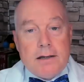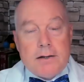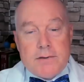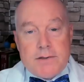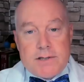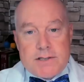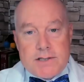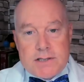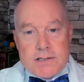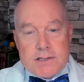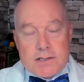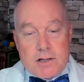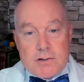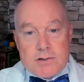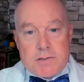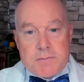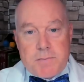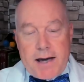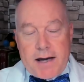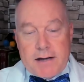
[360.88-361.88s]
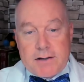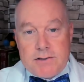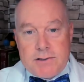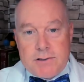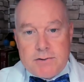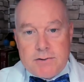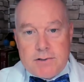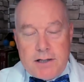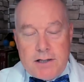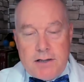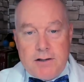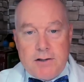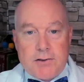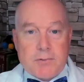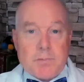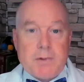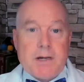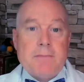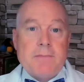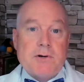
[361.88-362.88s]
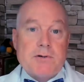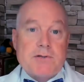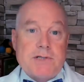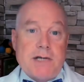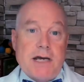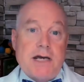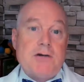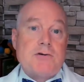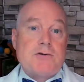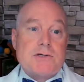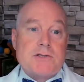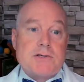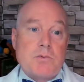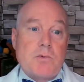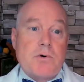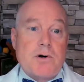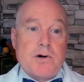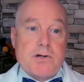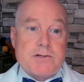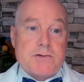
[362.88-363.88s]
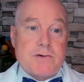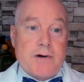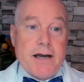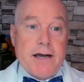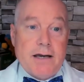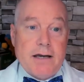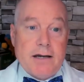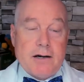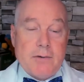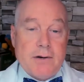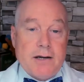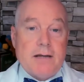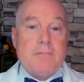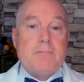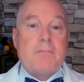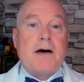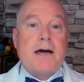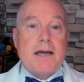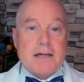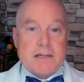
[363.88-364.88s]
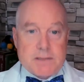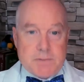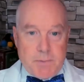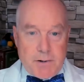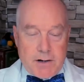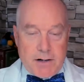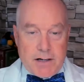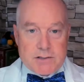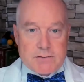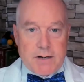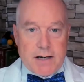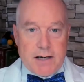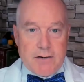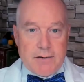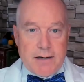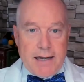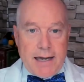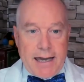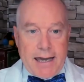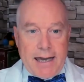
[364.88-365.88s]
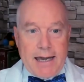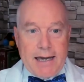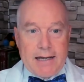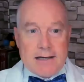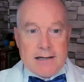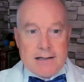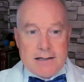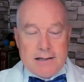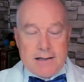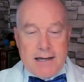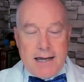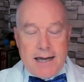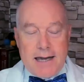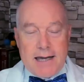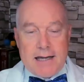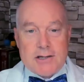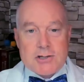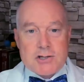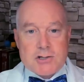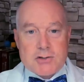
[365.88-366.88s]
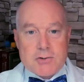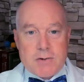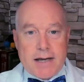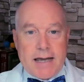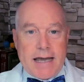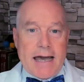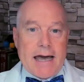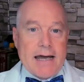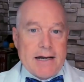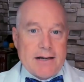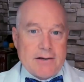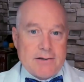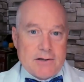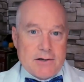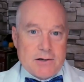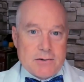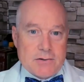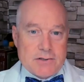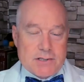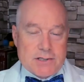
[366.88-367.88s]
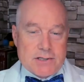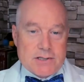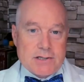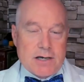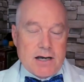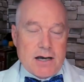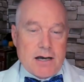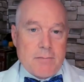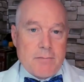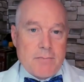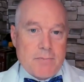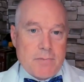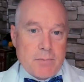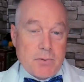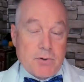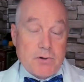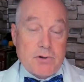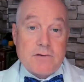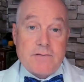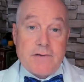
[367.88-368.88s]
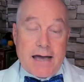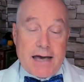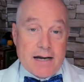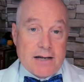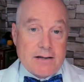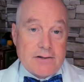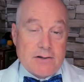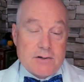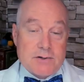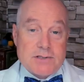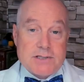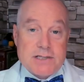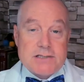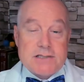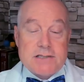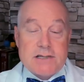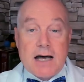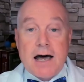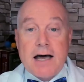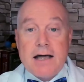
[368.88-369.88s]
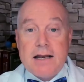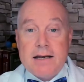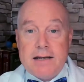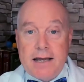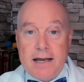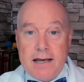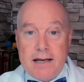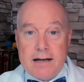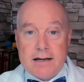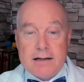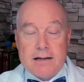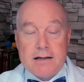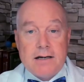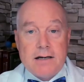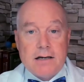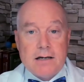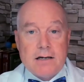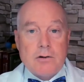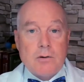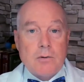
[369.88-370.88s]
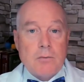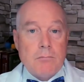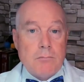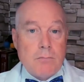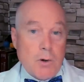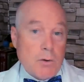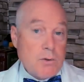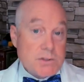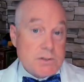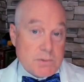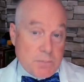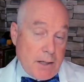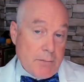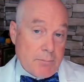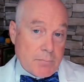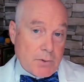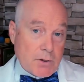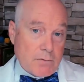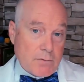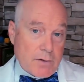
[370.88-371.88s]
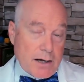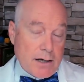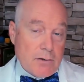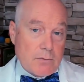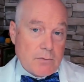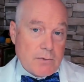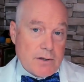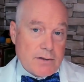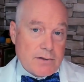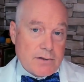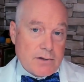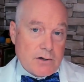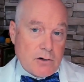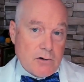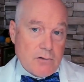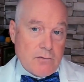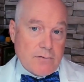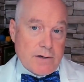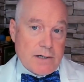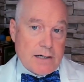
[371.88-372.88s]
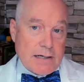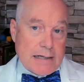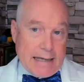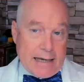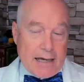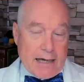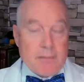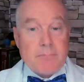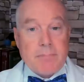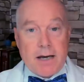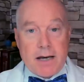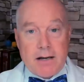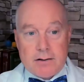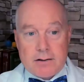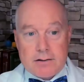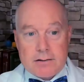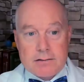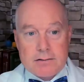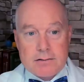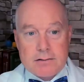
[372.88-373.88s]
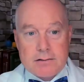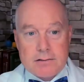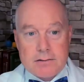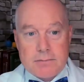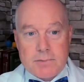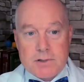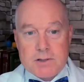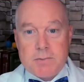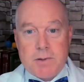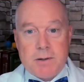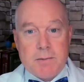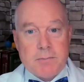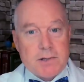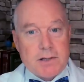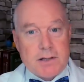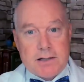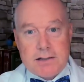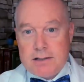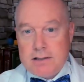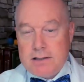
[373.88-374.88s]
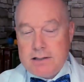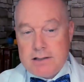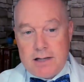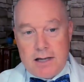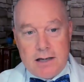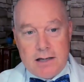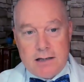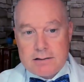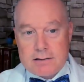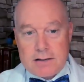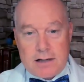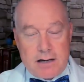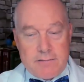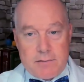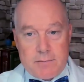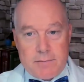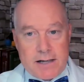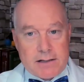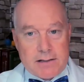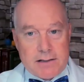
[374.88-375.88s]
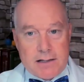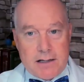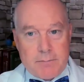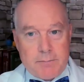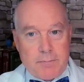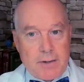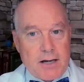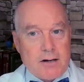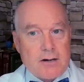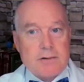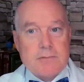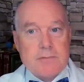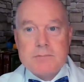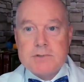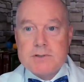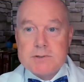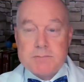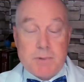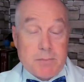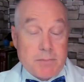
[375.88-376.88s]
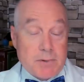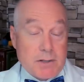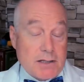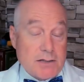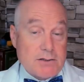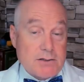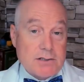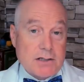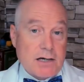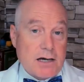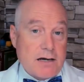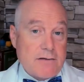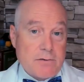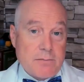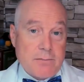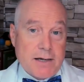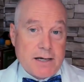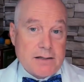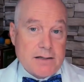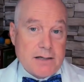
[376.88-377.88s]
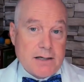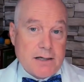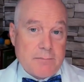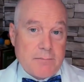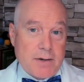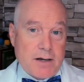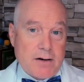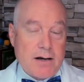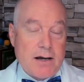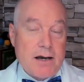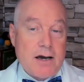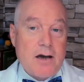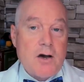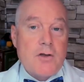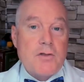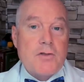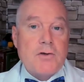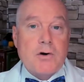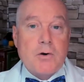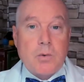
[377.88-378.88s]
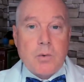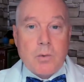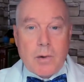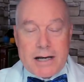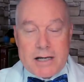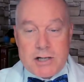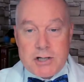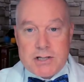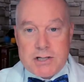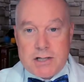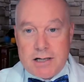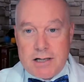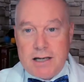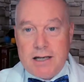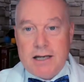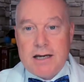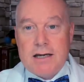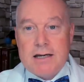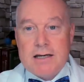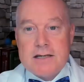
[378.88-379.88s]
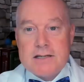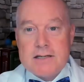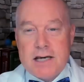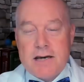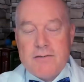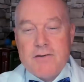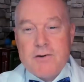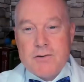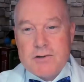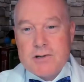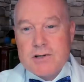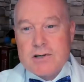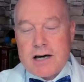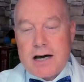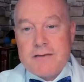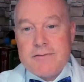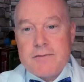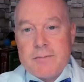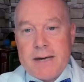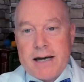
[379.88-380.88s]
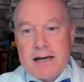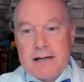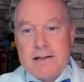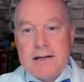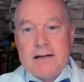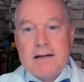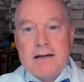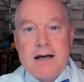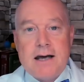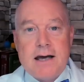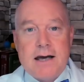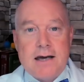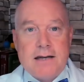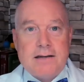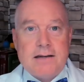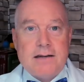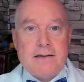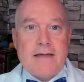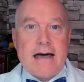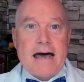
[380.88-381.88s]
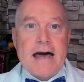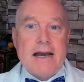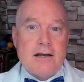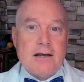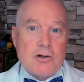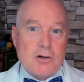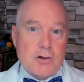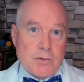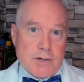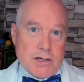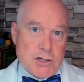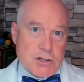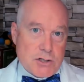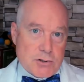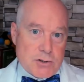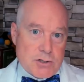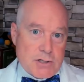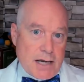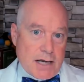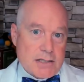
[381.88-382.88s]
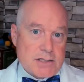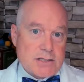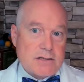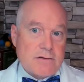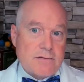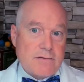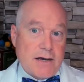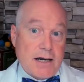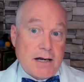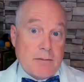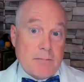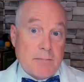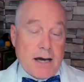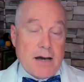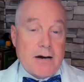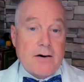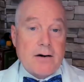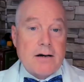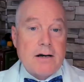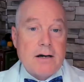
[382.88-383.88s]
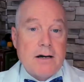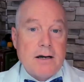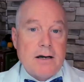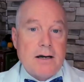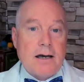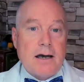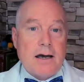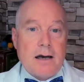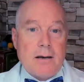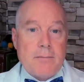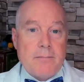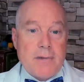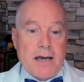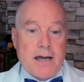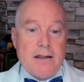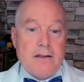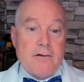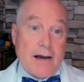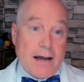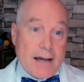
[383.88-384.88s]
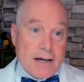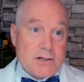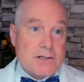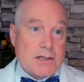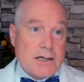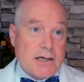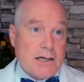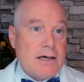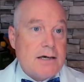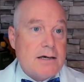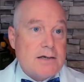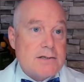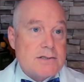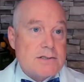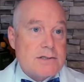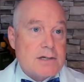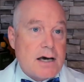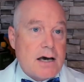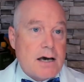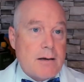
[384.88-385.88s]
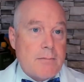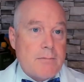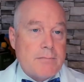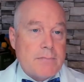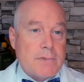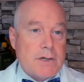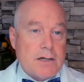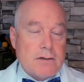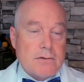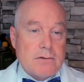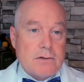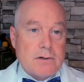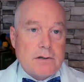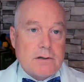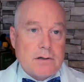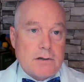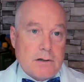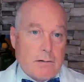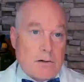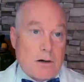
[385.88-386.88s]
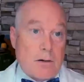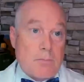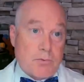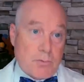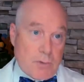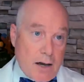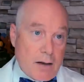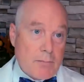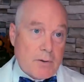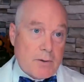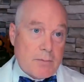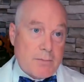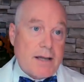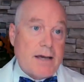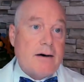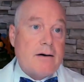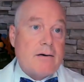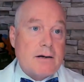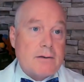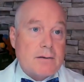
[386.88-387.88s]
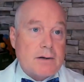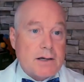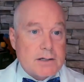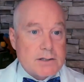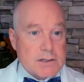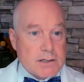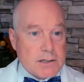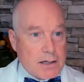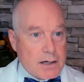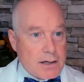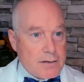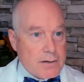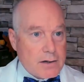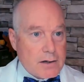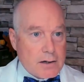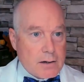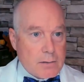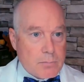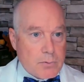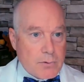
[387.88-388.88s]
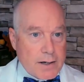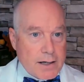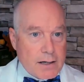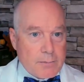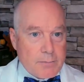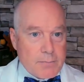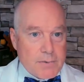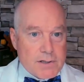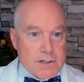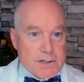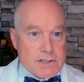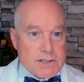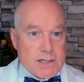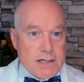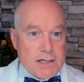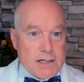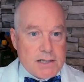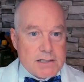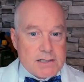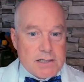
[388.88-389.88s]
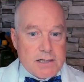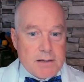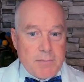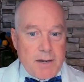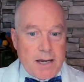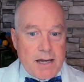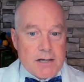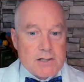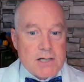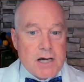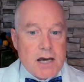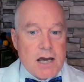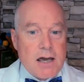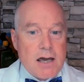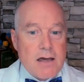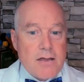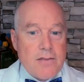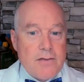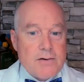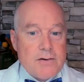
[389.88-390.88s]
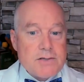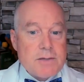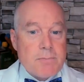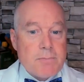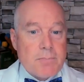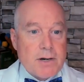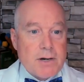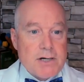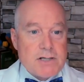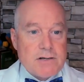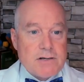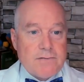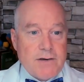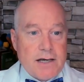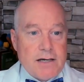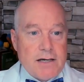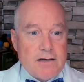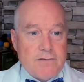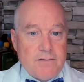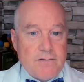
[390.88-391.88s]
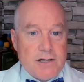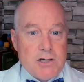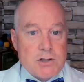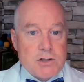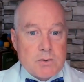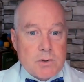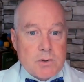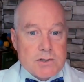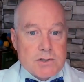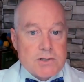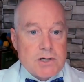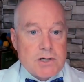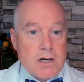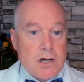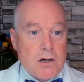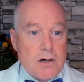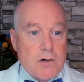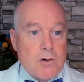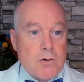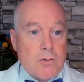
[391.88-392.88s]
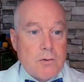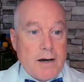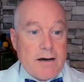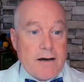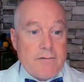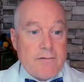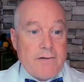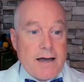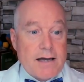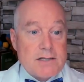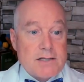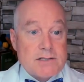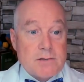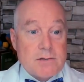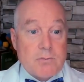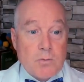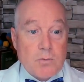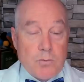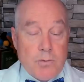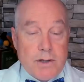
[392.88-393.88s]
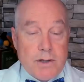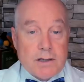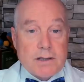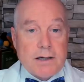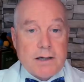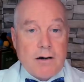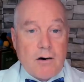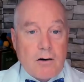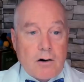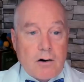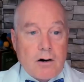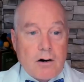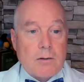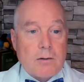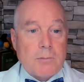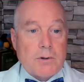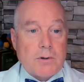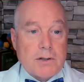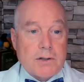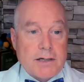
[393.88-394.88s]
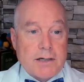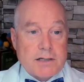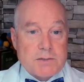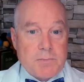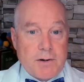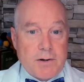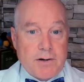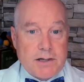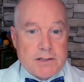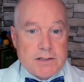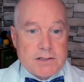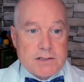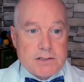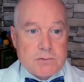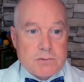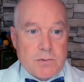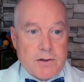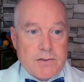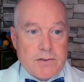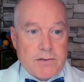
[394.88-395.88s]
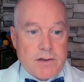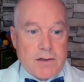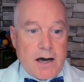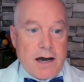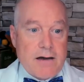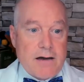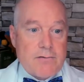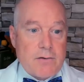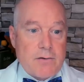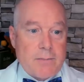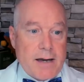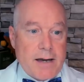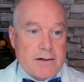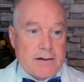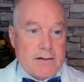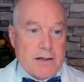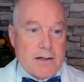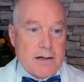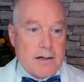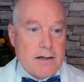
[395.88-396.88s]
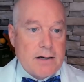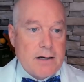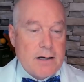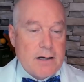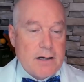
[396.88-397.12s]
You know, this is goes back to the three most dangerous words, right? You know, in my experience, right? You can't you can't string anecdotes. Um, the pull of anecdotes is not data. You know, most people, right, with COVID get better most people that didn't take ivermectin get better. Most people that took ivermectin get better. The question is if you took ivermectin, did that increase your chance of getting better? Um, and there actually is, um, you know, a, a, problem now. And I'm going to actually, I think I'm going to bring up the CDC page. There's a bunch of individuals who have had some really horrible experiences with ivermectin.